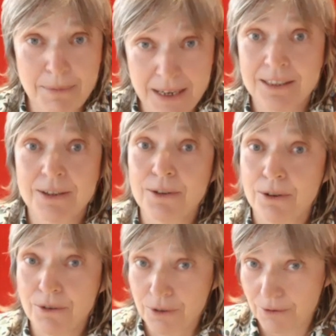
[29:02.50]
go through
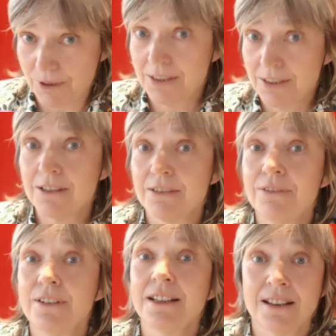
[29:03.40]
this conflict
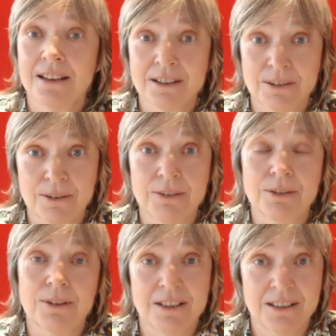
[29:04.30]
and go to a
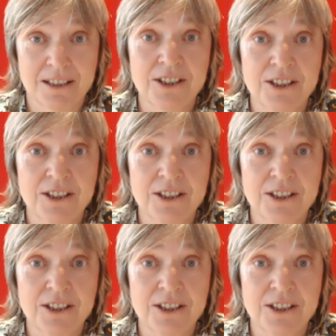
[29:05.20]
decision,